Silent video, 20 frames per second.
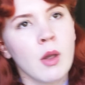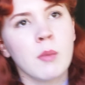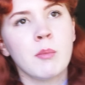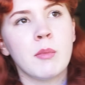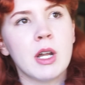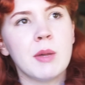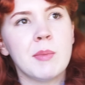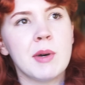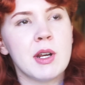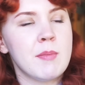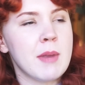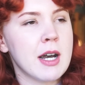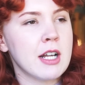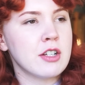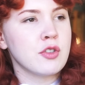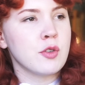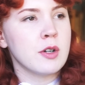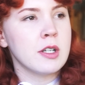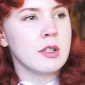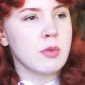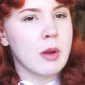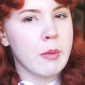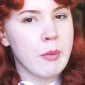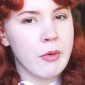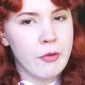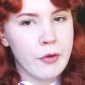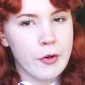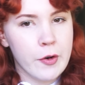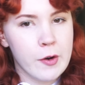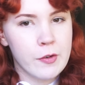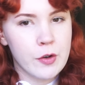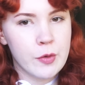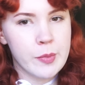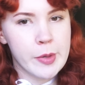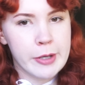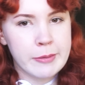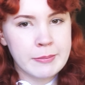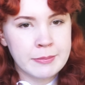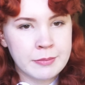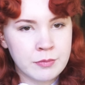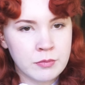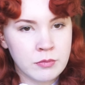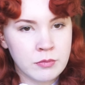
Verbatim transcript: Might have been a bad choice right before filming.